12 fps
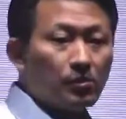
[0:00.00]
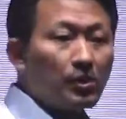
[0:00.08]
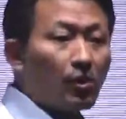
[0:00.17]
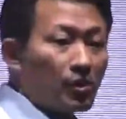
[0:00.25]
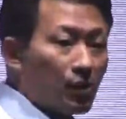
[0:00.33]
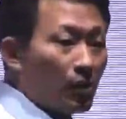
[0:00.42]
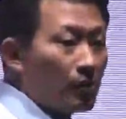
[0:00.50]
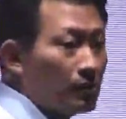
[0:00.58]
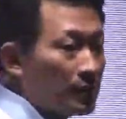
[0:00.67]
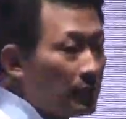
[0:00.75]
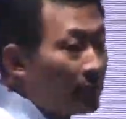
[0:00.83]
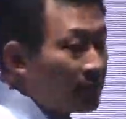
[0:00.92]
all know
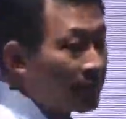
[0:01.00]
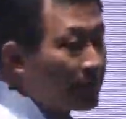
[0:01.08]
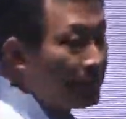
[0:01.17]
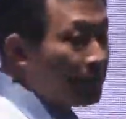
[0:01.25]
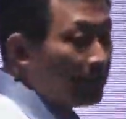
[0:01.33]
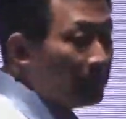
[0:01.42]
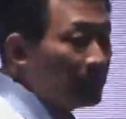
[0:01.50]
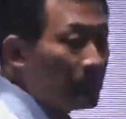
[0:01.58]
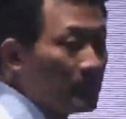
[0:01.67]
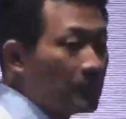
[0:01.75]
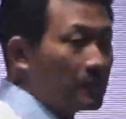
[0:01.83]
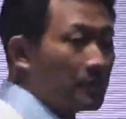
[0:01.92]
on Ethereum,
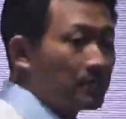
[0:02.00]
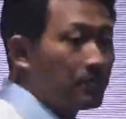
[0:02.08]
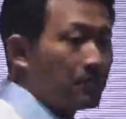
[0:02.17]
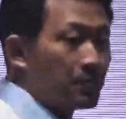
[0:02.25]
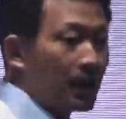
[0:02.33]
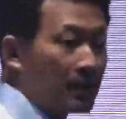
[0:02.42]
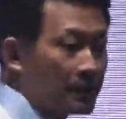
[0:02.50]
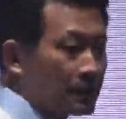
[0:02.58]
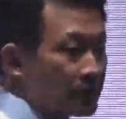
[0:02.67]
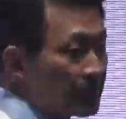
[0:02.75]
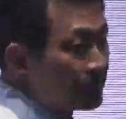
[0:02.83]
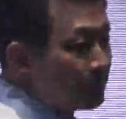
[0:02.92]
the price of
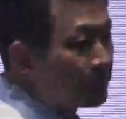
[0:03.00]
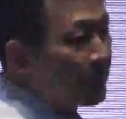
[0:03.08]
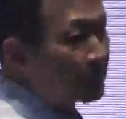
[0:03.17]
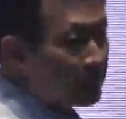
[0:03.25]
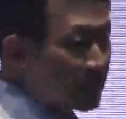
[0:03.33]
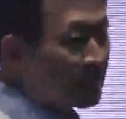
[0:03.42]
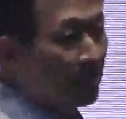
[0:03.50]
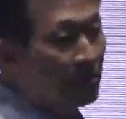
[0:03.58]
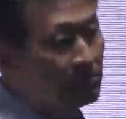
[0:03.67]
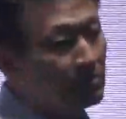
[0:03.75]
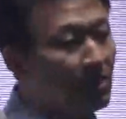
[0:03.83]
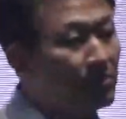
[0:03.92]
Ethereum has been
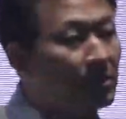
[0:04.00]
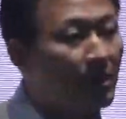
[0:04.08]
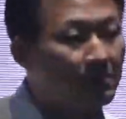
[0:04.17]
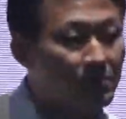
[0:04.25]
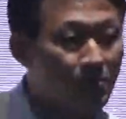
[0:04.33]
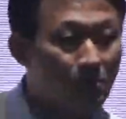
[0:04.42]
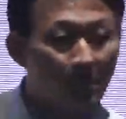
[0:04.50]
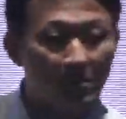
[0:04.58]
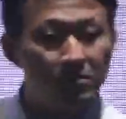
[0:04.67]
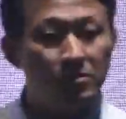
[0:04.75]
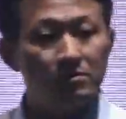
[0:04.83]
going up so much,